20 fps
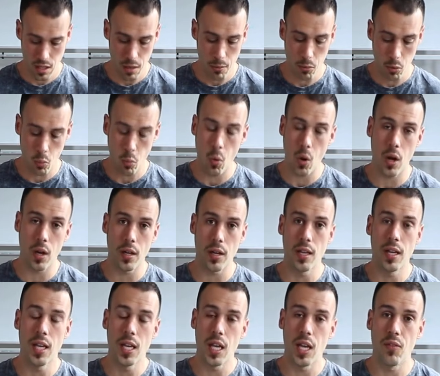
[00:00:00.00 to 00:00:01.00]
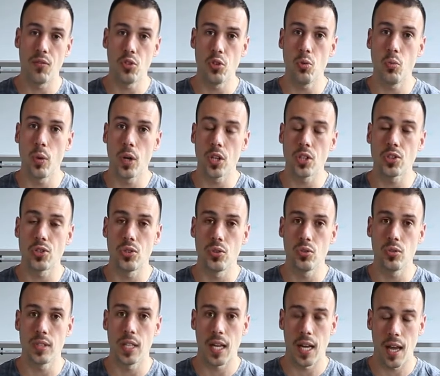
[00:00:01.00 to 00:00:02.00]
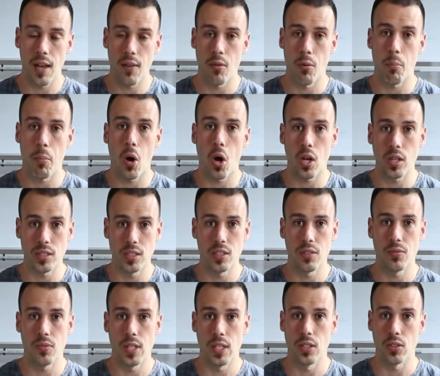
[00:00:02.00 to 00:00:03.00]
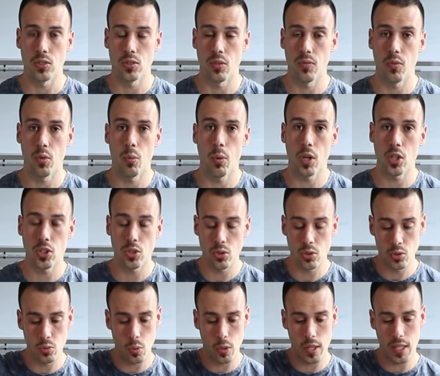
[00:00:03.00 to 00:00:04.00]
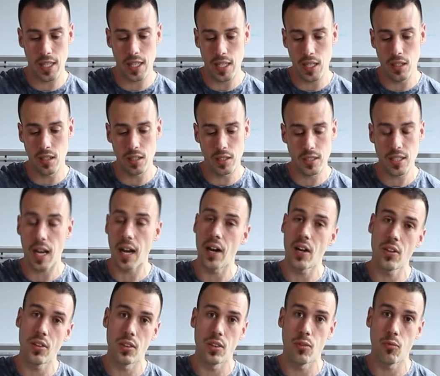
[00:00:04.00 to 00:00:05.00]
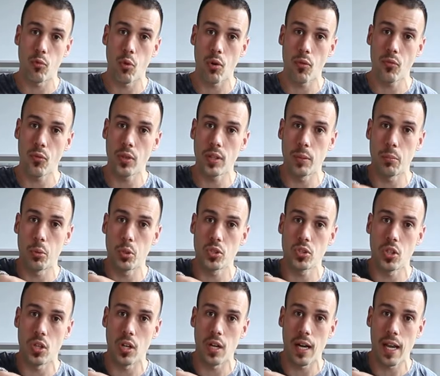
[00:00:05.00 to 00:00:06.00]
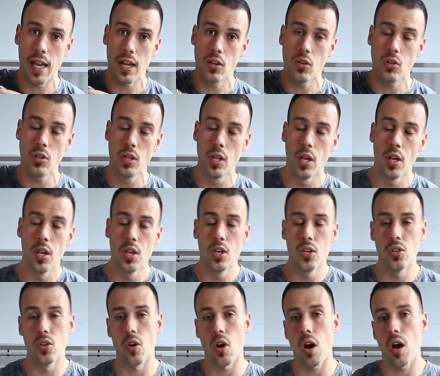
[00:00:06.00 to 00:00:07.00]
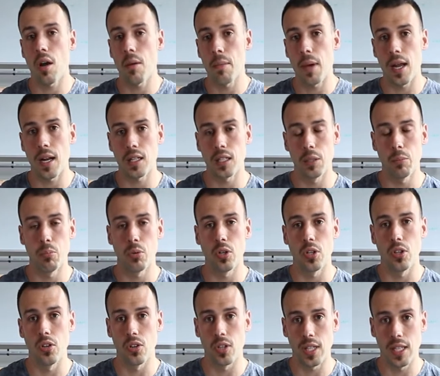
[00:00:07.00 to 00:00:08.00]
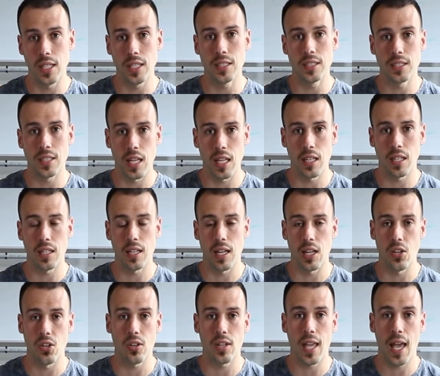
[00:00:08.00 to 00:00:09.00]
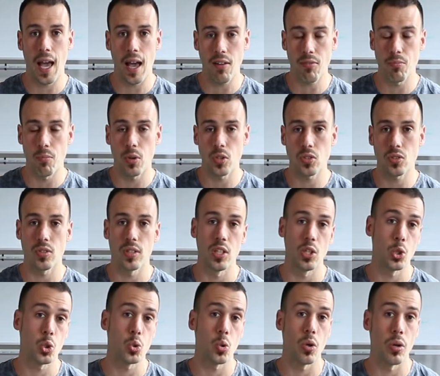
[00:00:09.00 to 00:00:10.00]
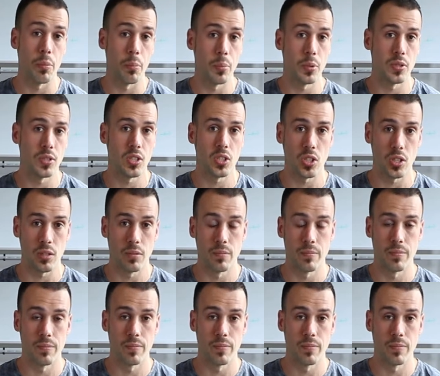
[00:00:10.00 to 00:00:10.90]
Number one, if you wear shoes that have a positive heel, so if you wear shoes where the heel is higher than the forefoot, puts you on an angle, you're automatically putting your Achilles tendon and your calf muscle in a shortened position.